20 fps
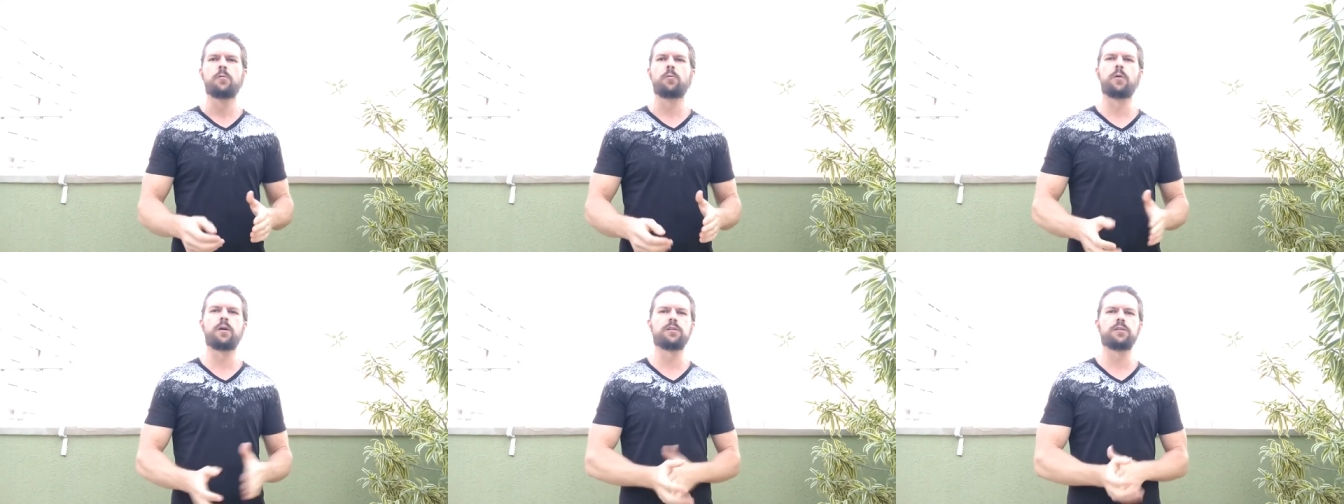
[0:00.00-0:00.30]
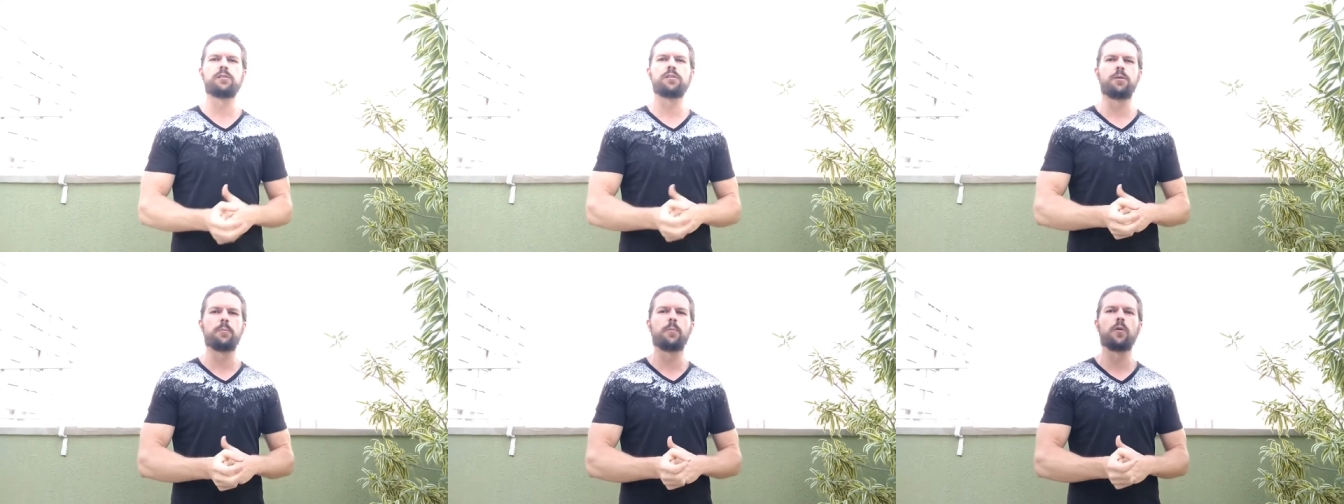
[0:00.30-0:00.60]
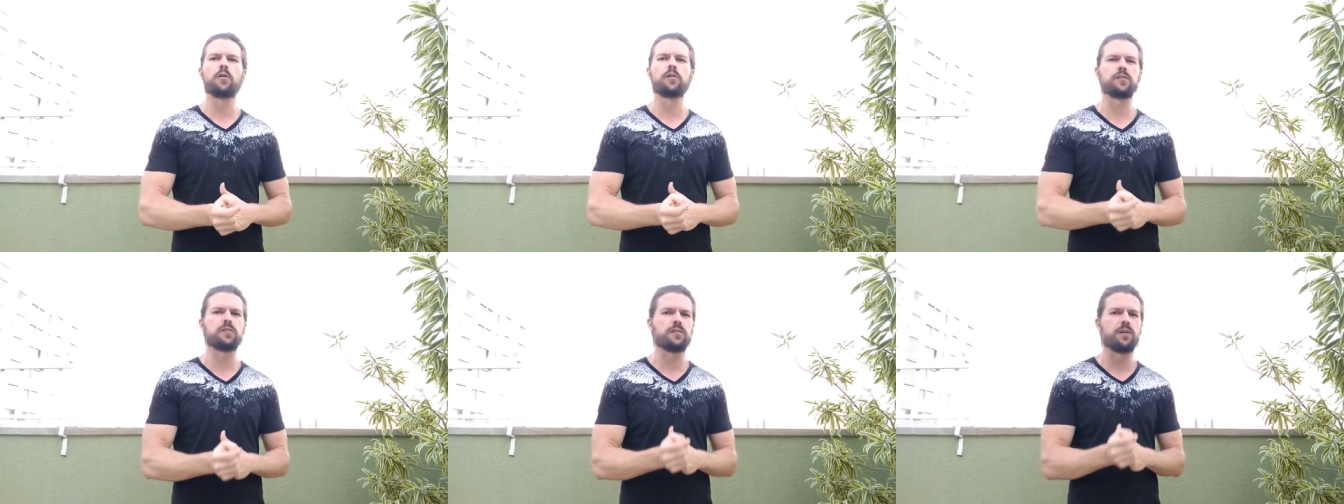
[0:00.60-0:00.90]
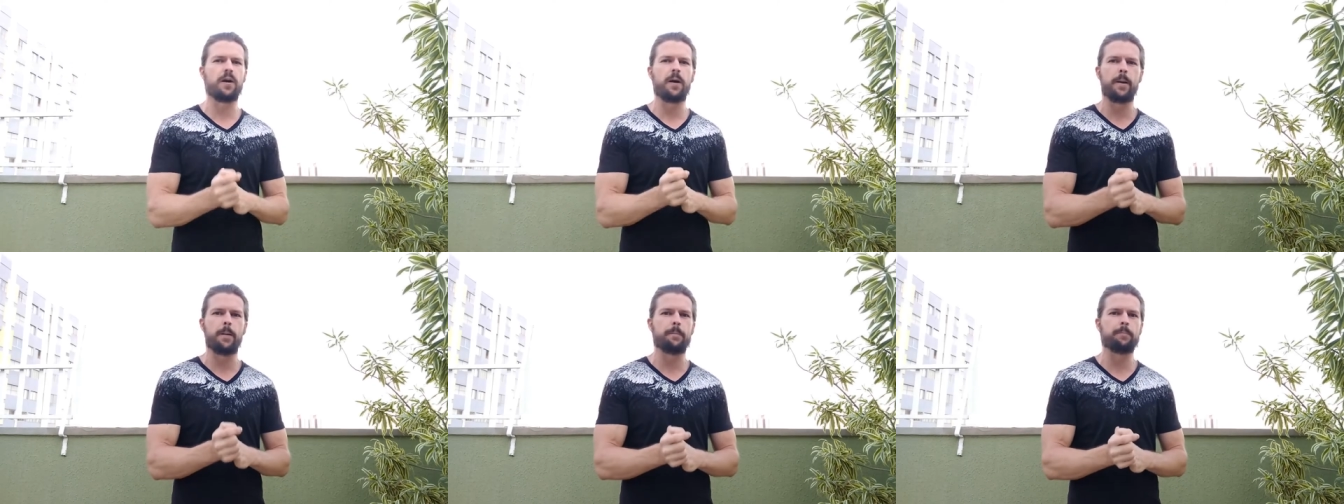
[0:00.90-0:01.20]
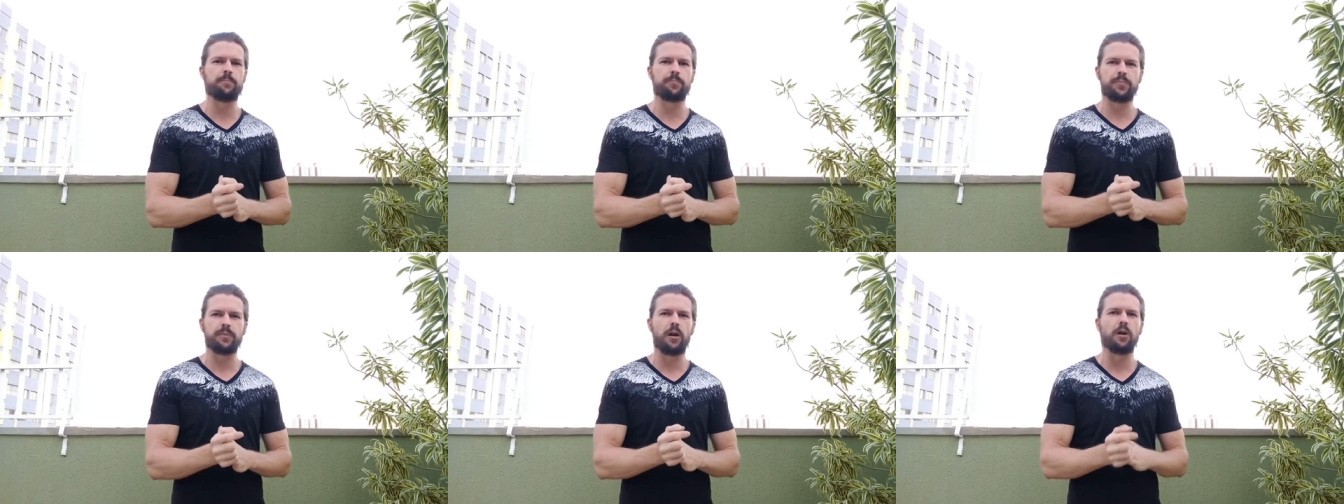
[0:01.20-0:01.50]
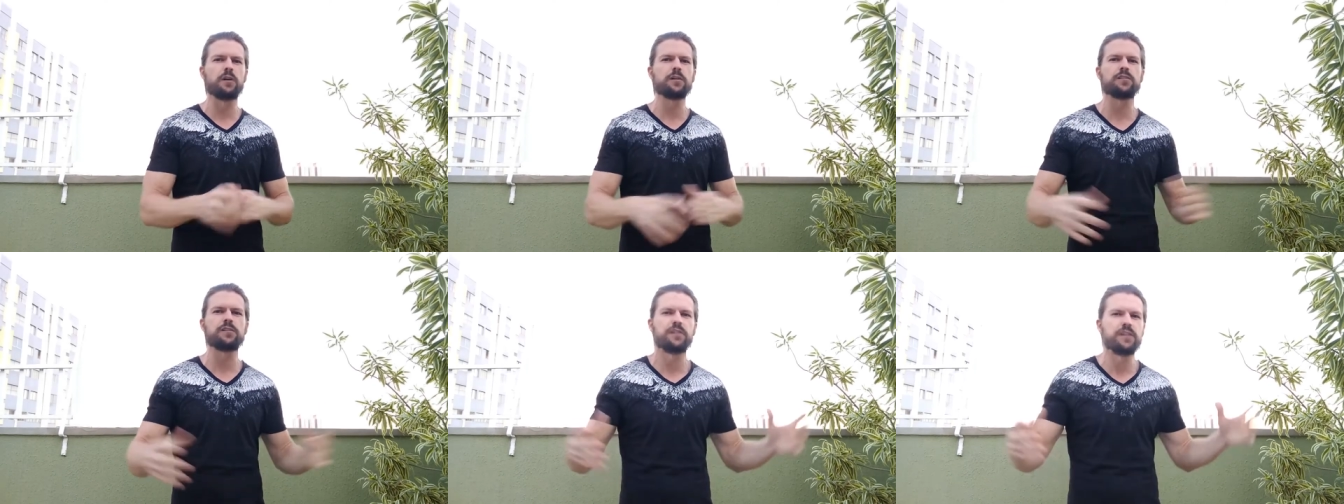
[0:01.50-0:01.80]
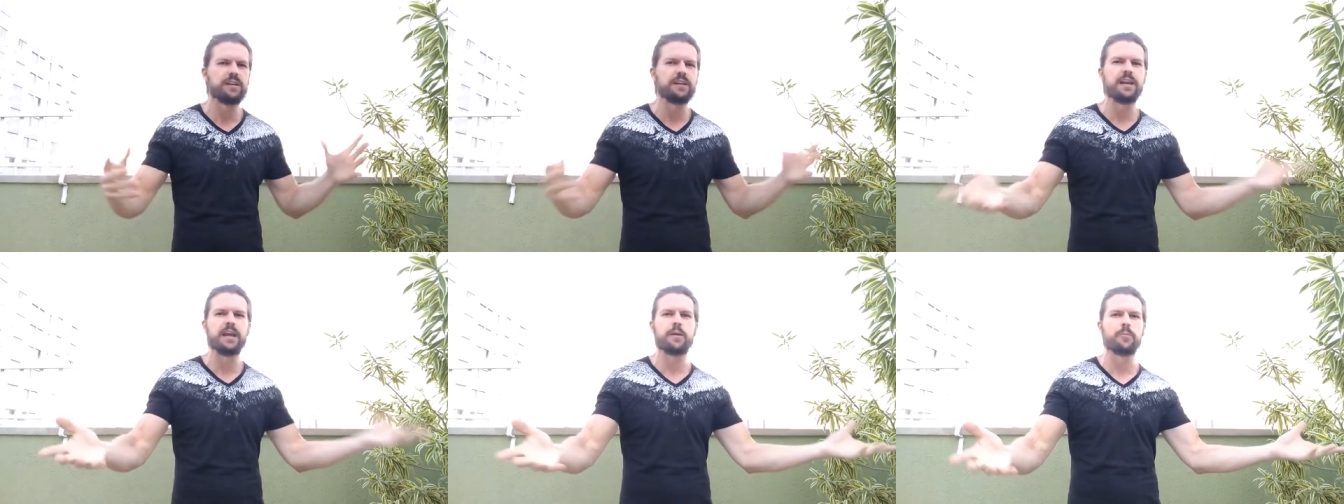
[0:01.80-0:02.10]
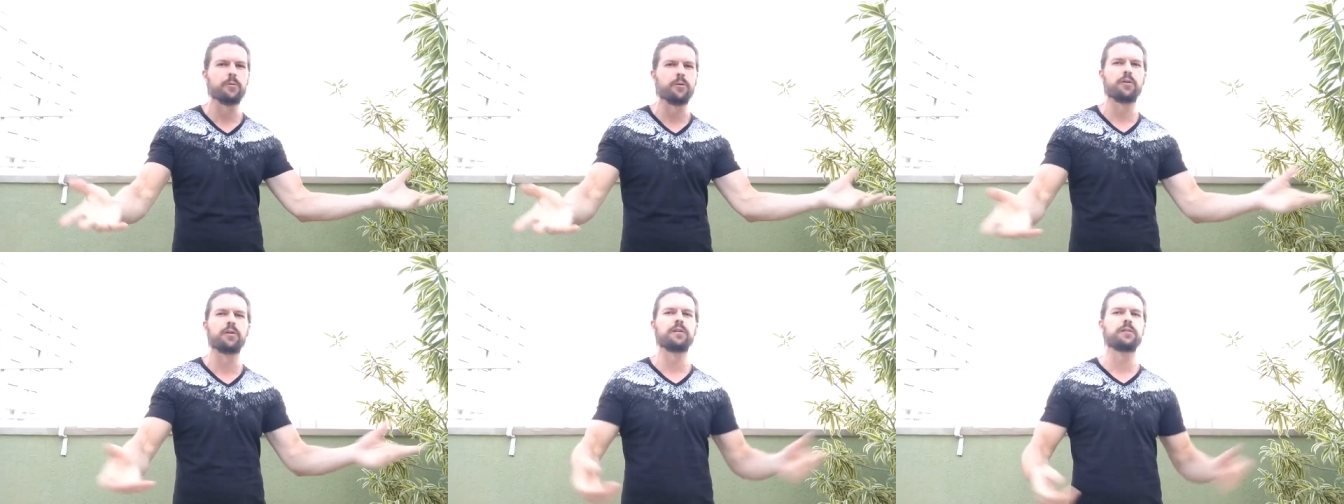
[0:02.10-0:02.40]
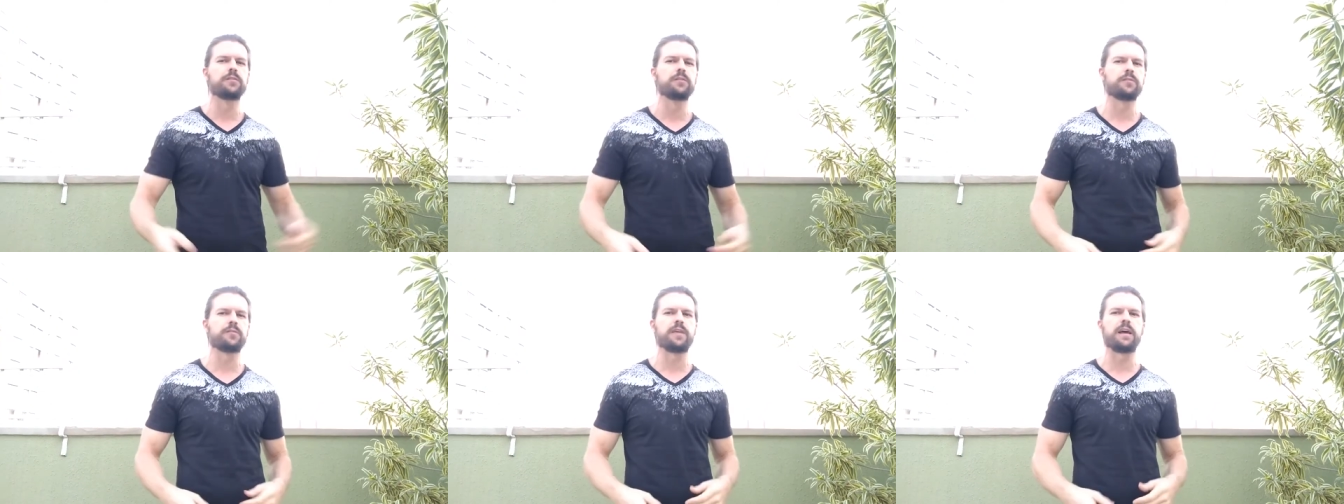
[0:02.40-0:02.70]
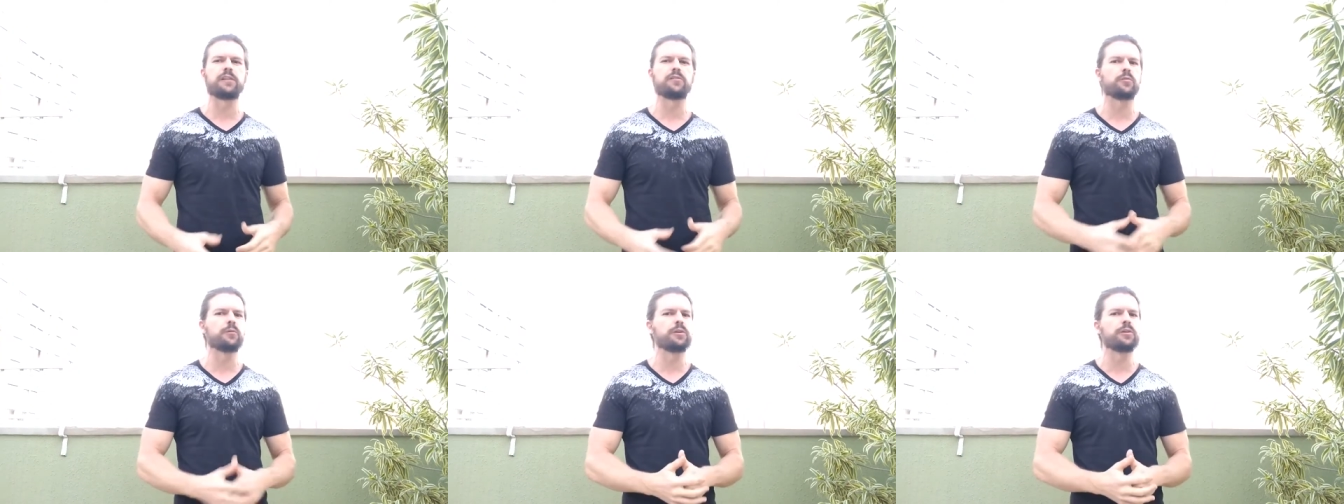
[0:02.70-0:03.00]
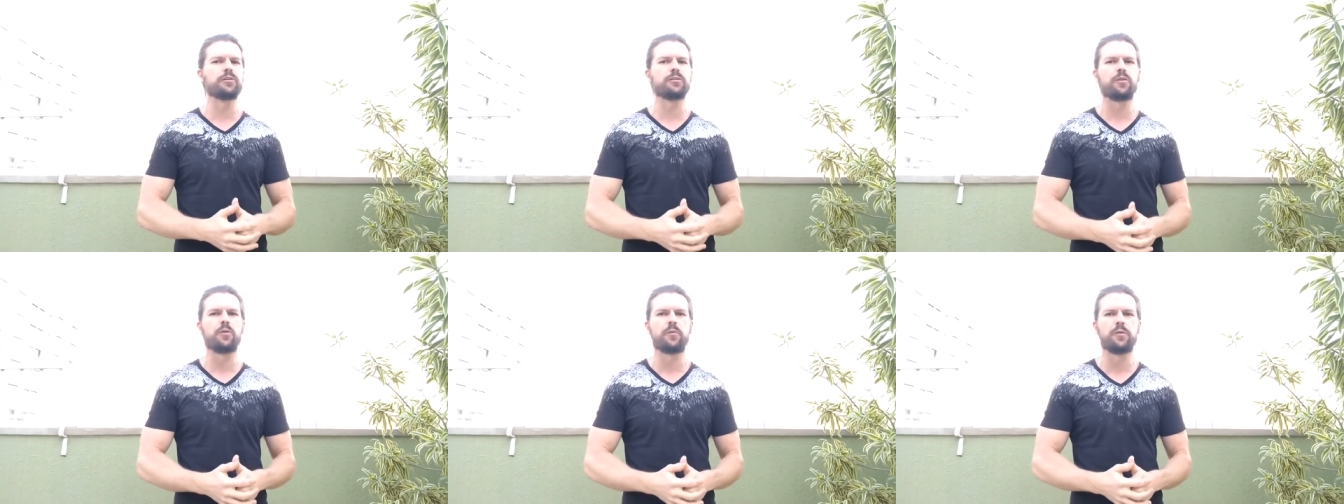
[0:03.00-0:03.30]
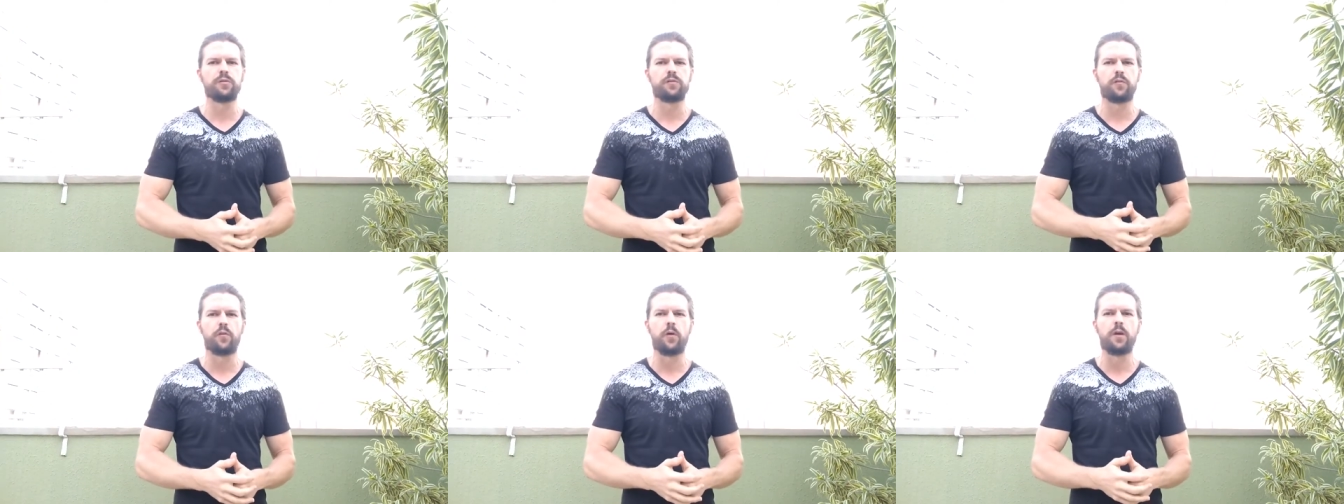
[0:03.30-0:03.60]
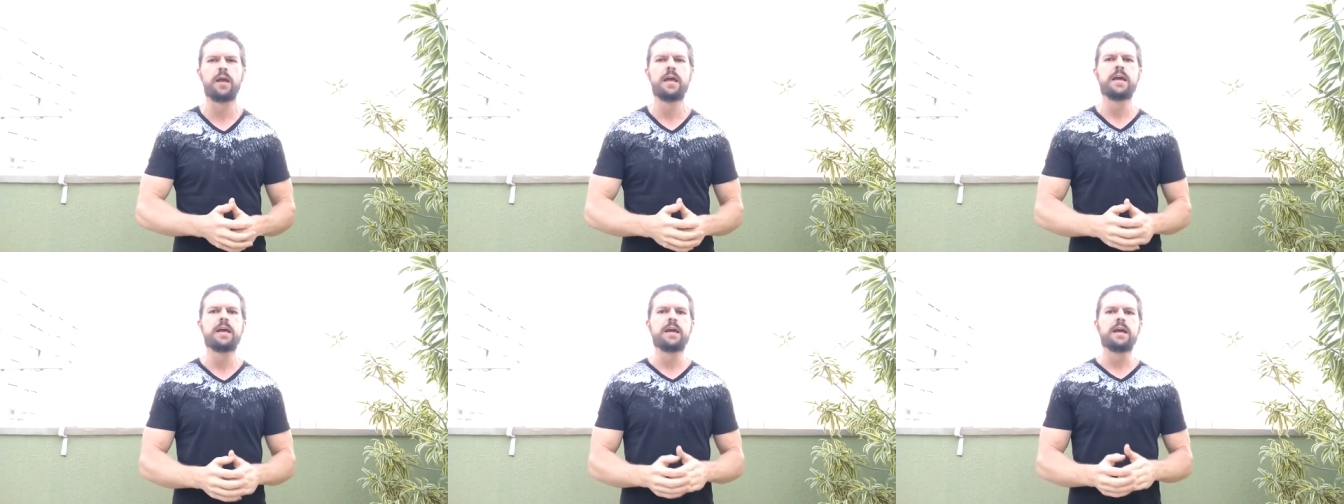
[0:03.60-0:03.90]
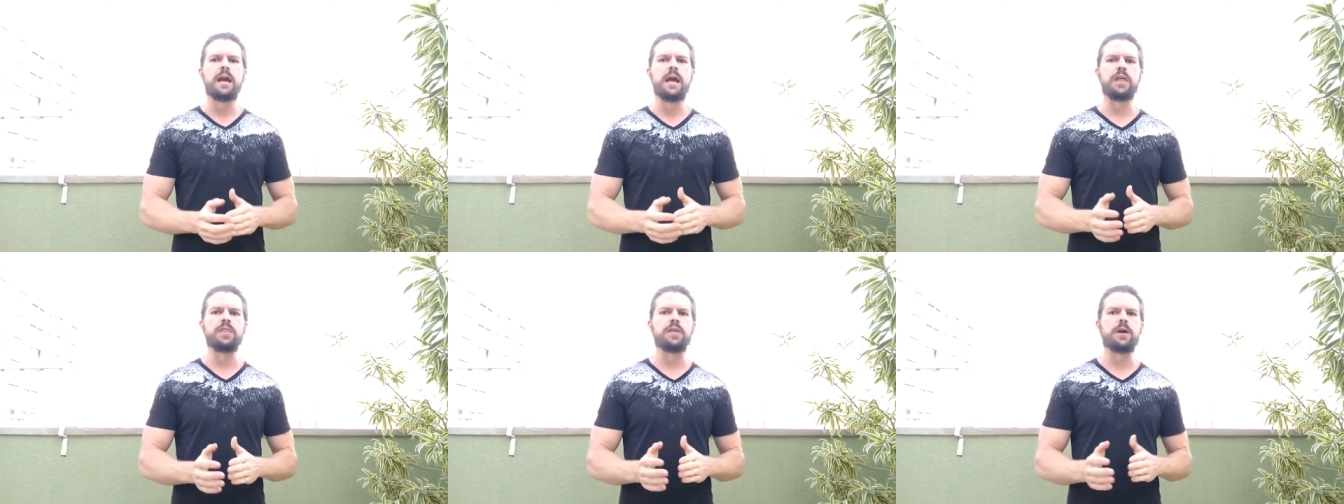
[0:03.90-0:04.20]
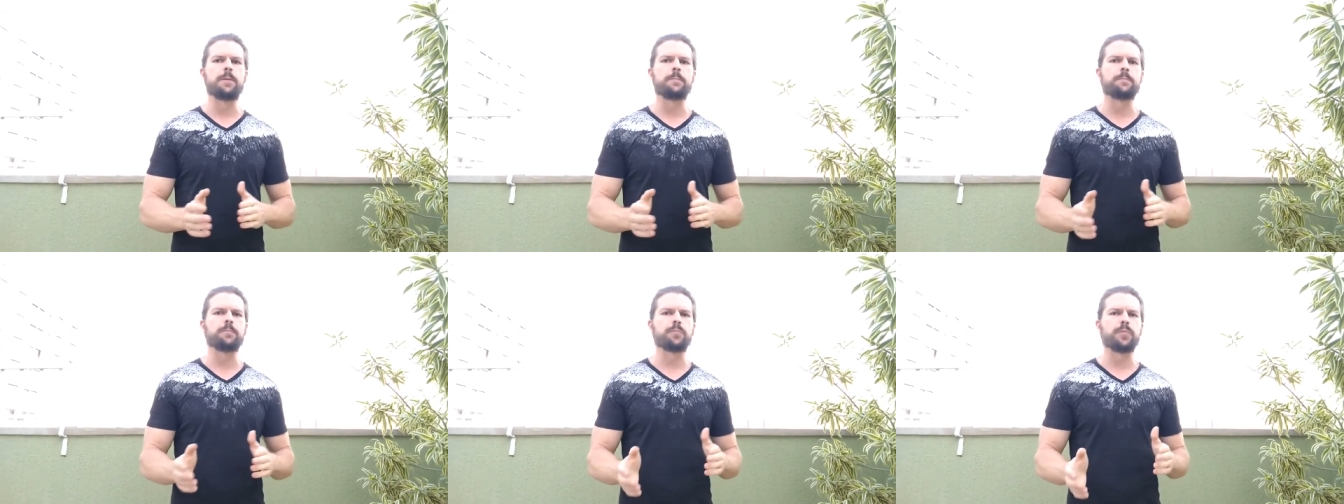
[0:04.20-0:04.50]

what are the most uh, artsy neighborhoods if that's what you're going for and then